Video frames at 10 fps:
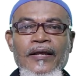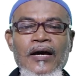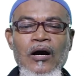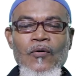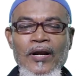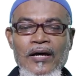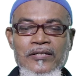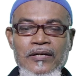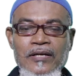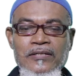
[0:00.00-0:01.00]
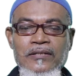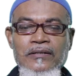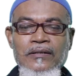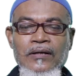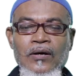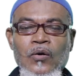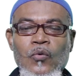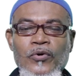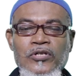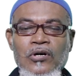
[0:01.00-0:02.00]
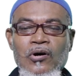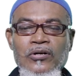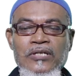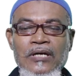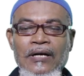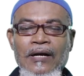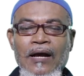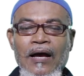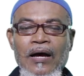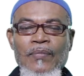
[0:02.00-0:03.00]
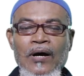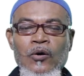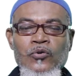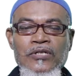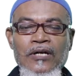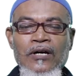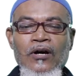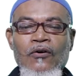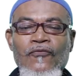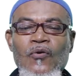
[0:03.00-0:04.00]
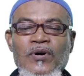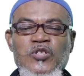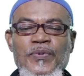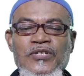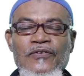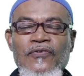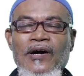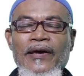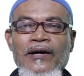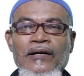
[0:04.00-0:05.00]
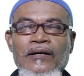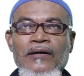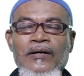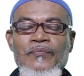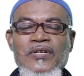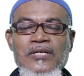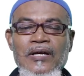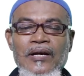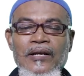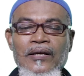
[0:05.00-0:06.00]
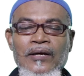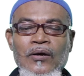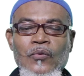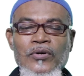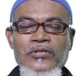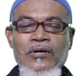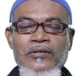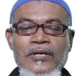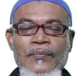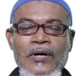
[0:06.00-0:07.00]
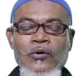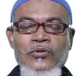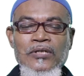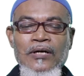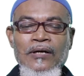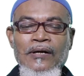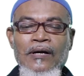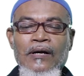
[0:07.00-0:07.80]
In our last lesson, we talked about format specifier. Basically, we talked about